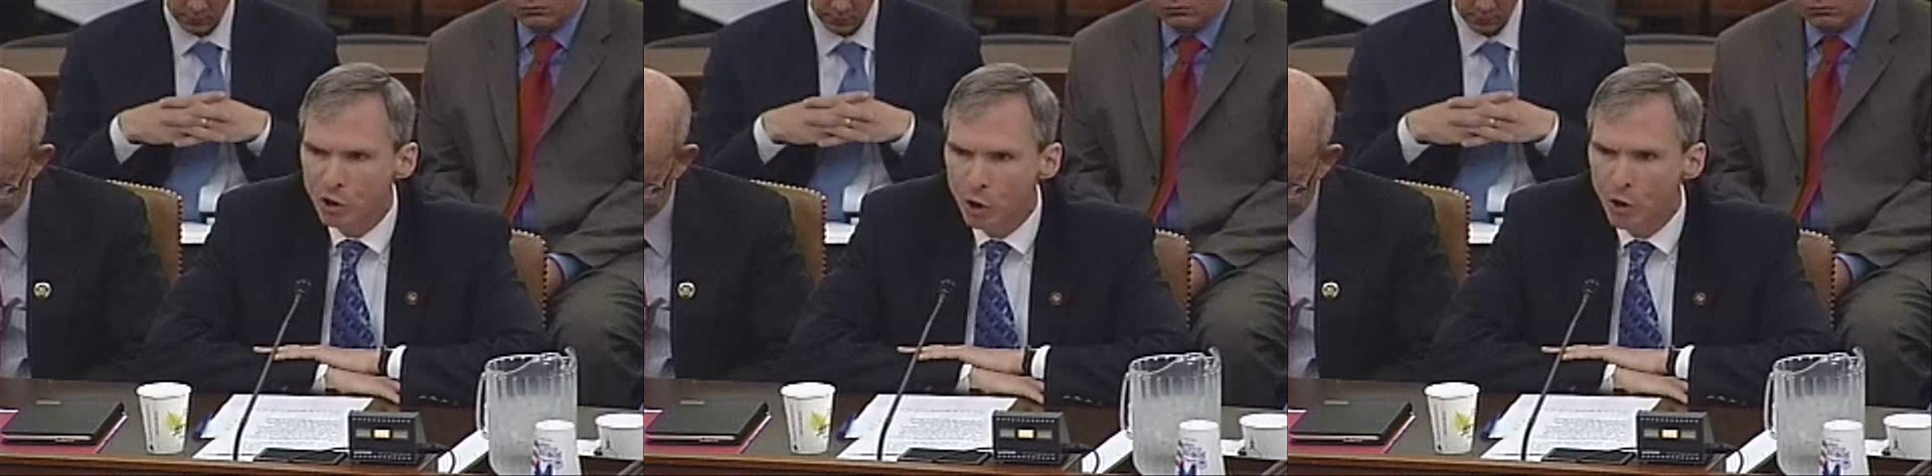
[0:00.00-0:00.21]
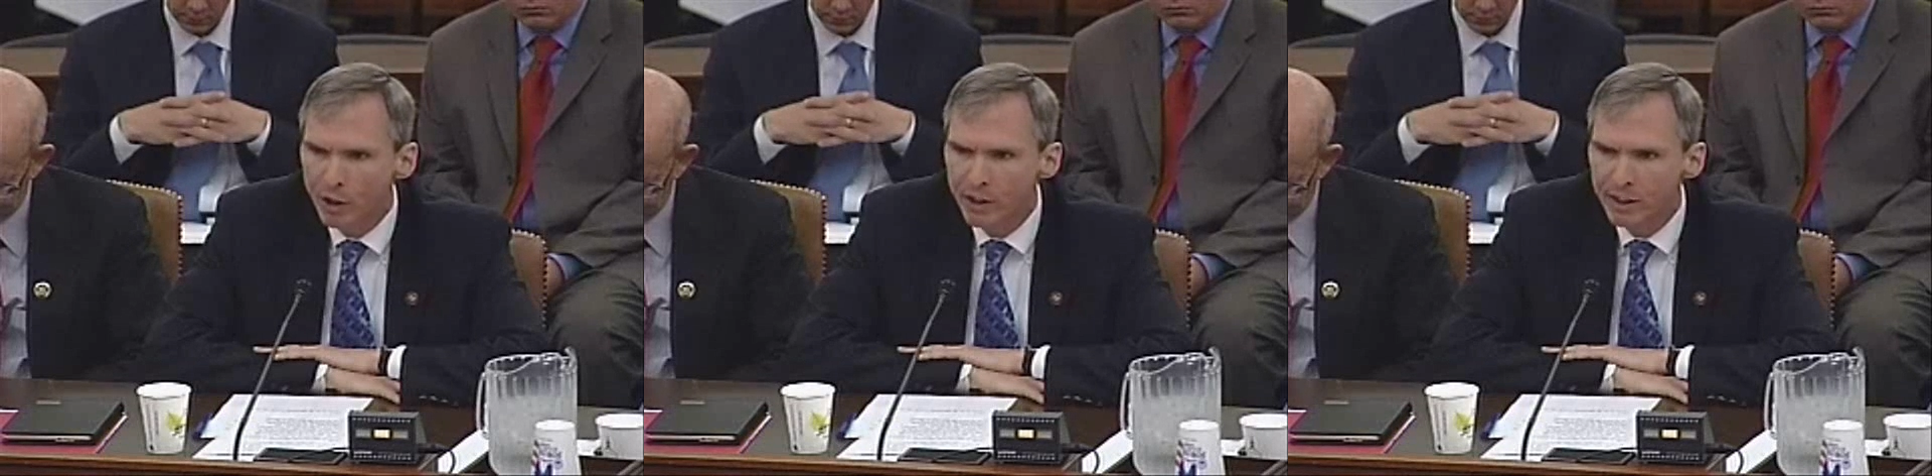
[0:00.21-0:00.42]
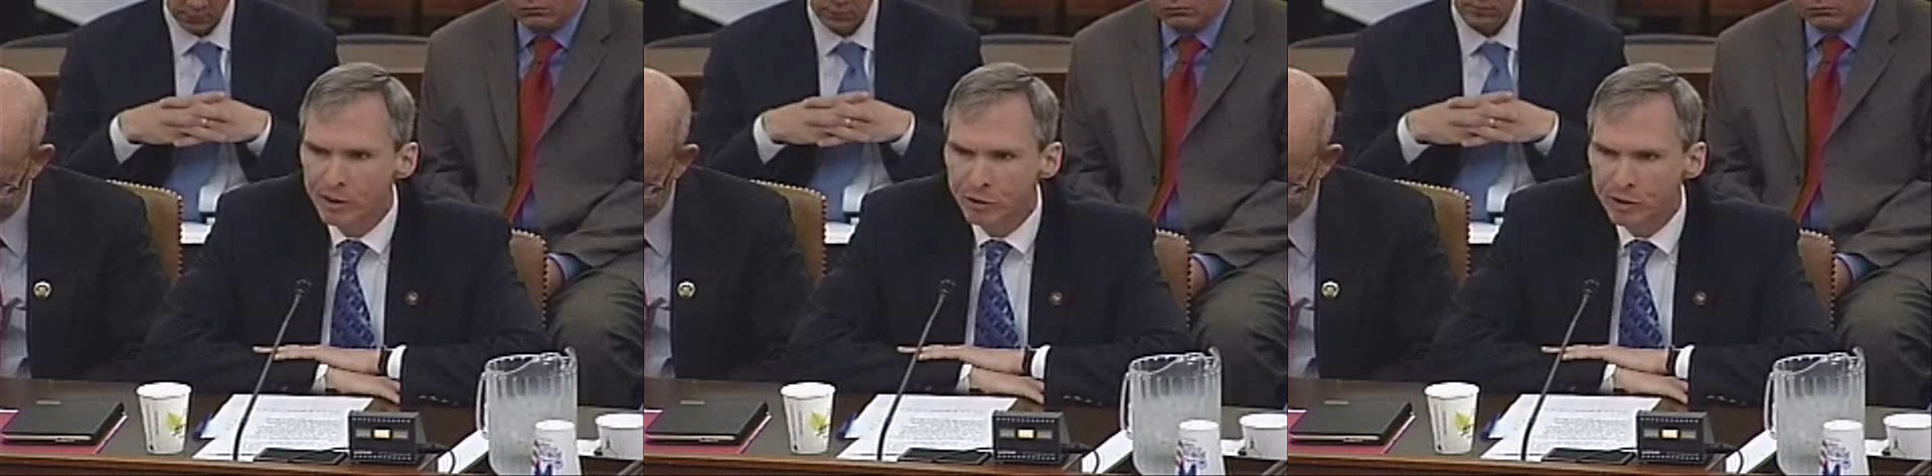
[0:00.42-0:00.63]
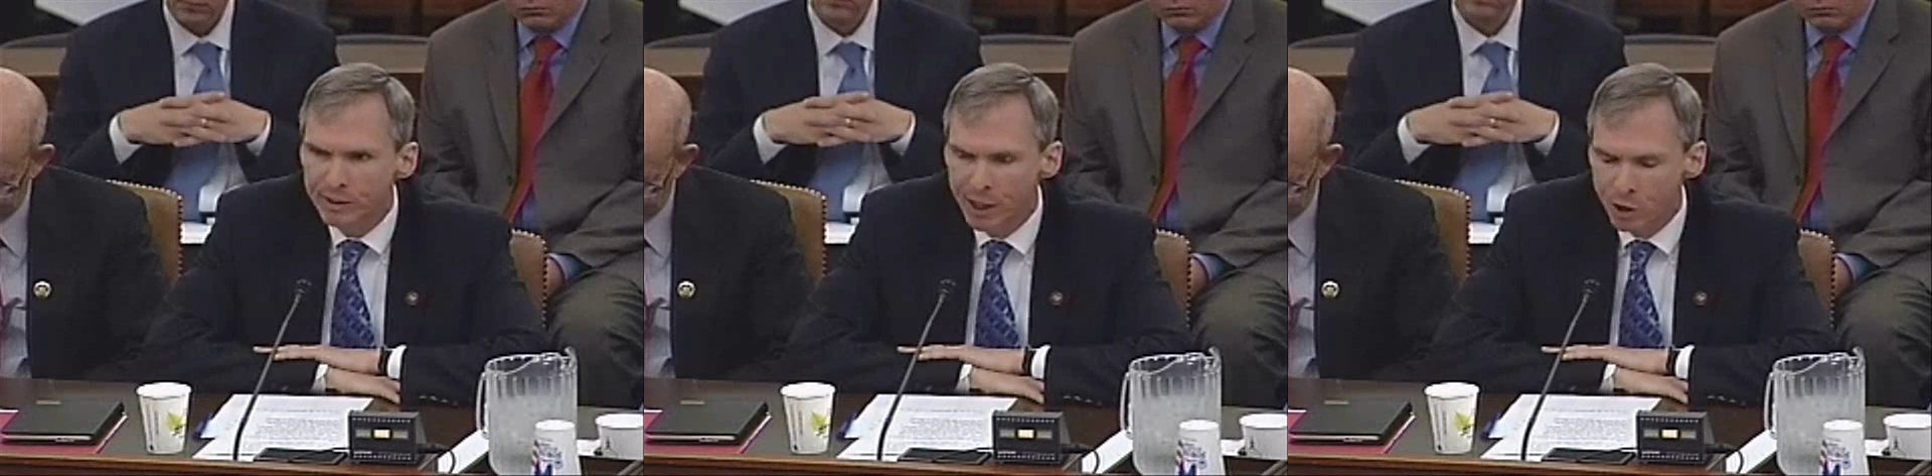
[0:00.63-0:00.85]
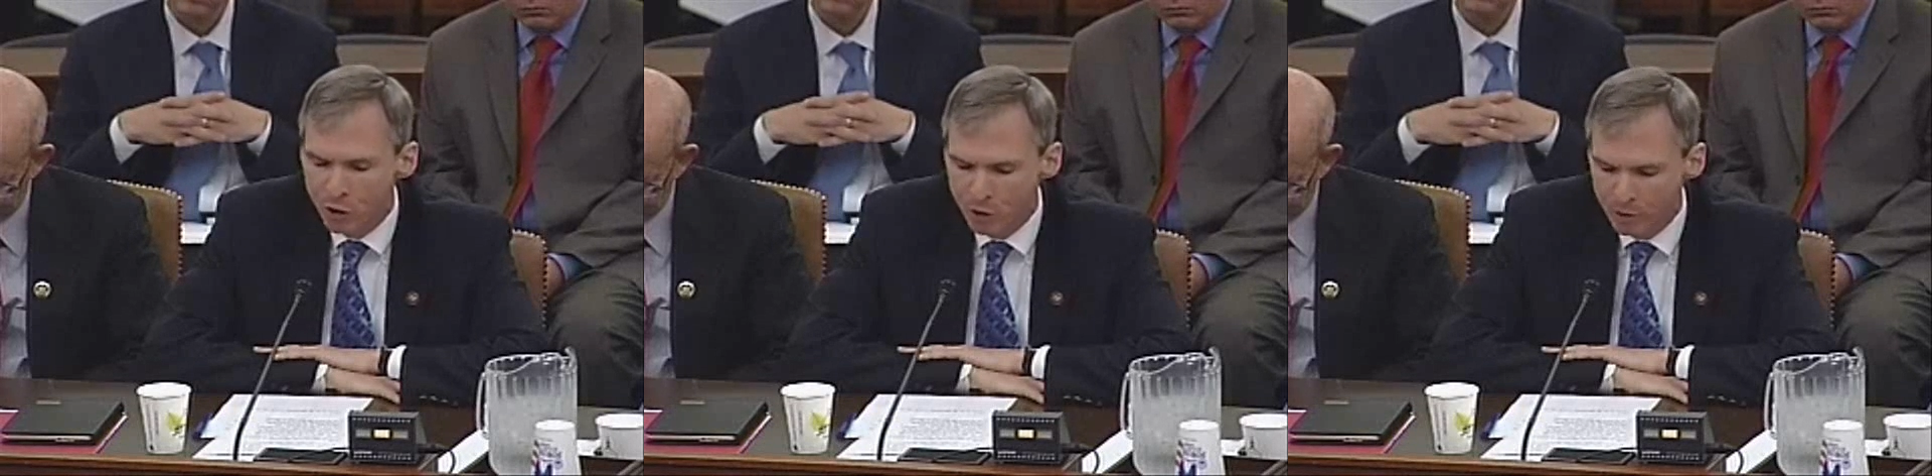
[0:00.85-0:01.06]
during this
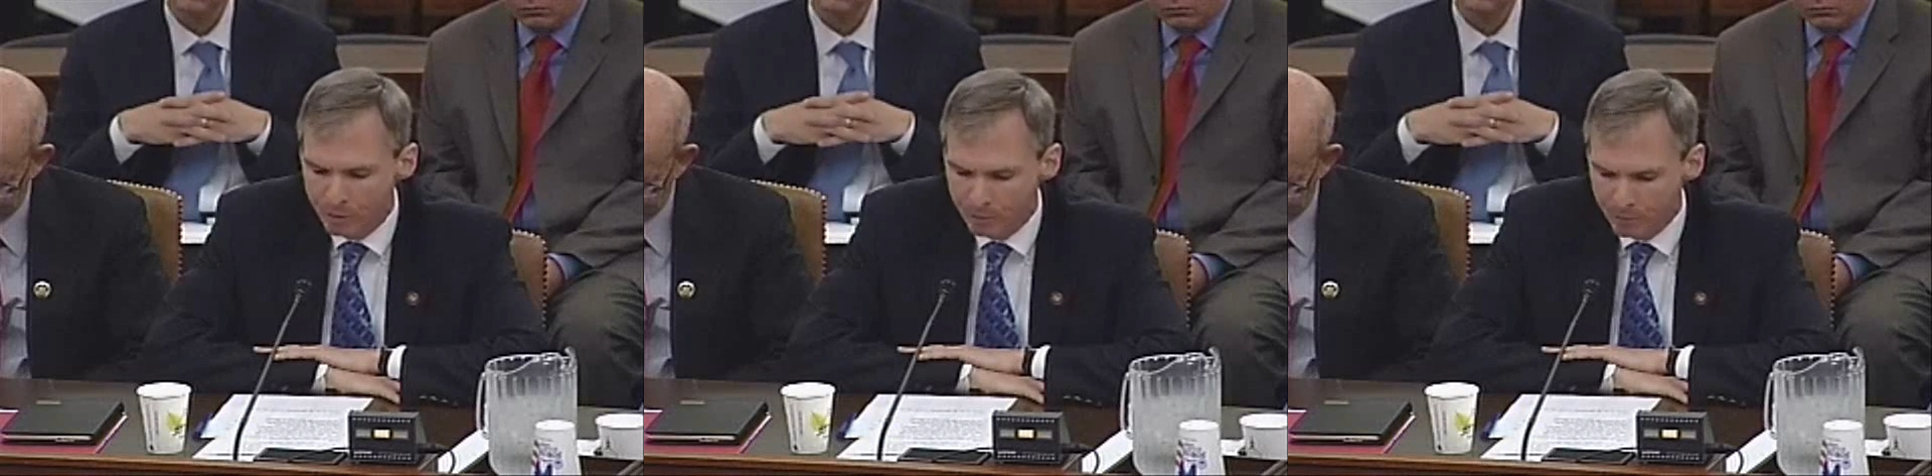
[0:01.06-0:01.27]
recession.